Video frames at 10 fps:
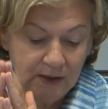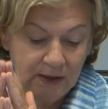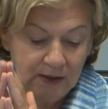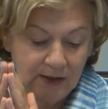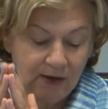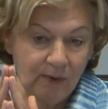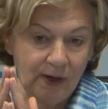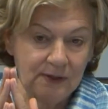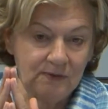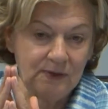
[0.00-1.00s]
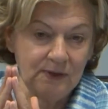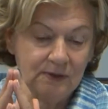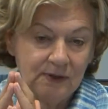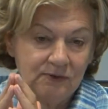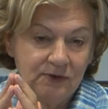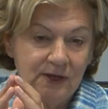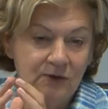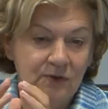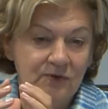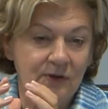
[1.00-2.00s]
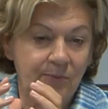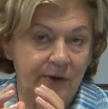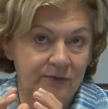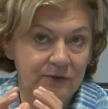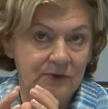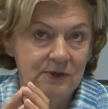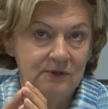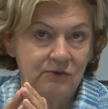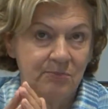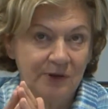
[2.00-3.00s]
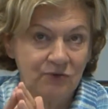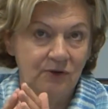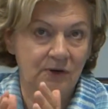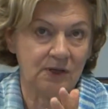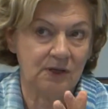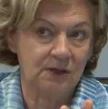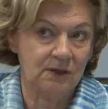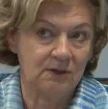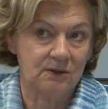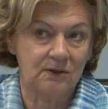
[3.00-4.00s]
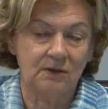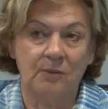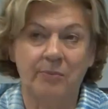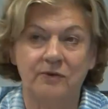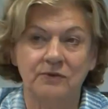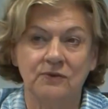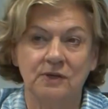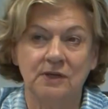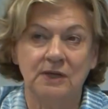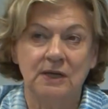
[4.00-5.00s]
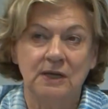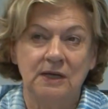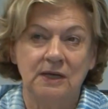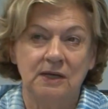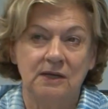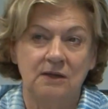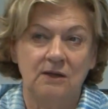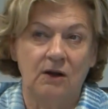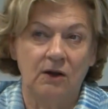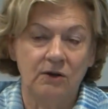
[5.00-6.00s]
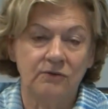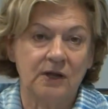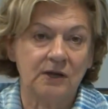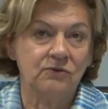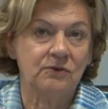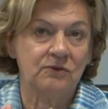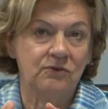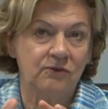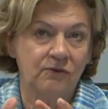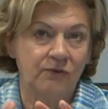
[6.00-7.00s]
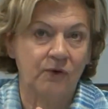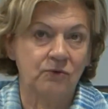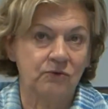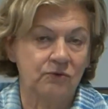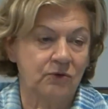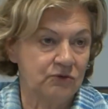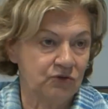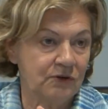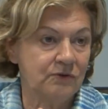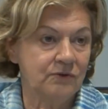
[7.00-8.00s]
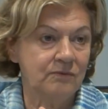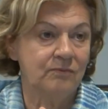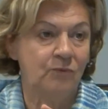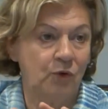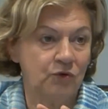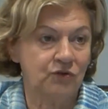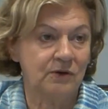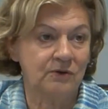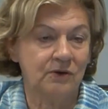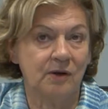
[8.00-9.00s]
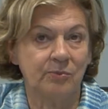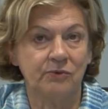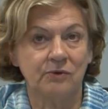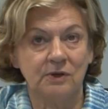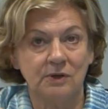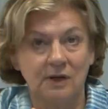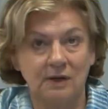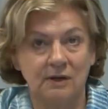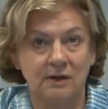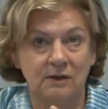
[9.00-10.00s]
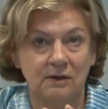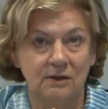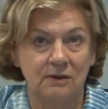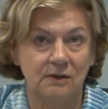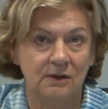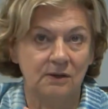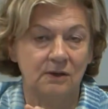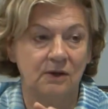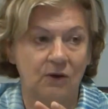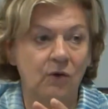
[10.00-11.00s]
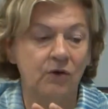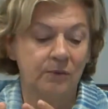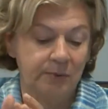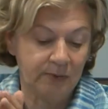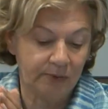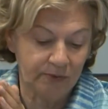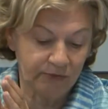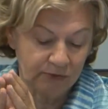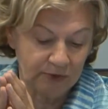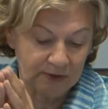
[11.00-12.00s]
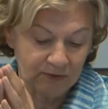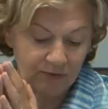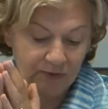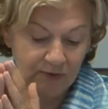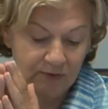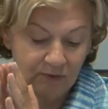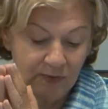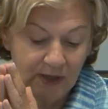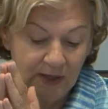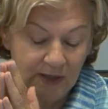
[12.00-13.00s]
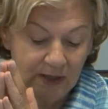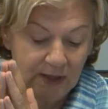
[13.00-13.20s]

and inequality, there's an increasing poverty, especially a poverty in a lot of countries focused on children. More children are poorer than older people, so that's really